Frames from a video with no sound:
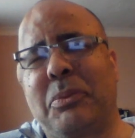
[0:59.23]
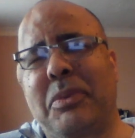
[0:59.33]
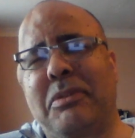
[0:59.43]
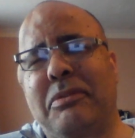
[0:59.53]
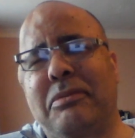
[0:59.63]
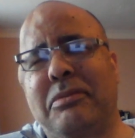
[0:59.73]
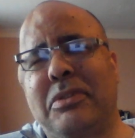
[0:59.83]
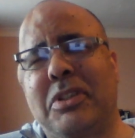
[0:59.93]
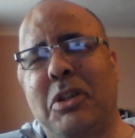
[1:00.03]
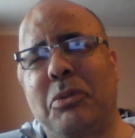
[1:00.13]
with
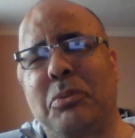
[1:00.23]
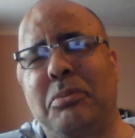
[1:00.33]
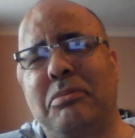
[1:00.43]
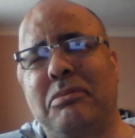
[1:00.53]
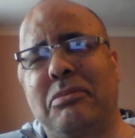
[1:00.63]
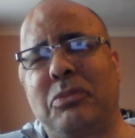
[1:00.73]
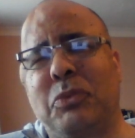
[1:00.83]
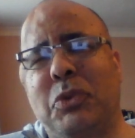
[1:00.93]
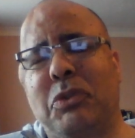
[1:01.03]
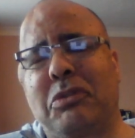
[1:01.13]
no
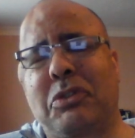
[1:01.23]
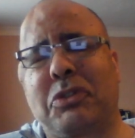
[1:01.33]
war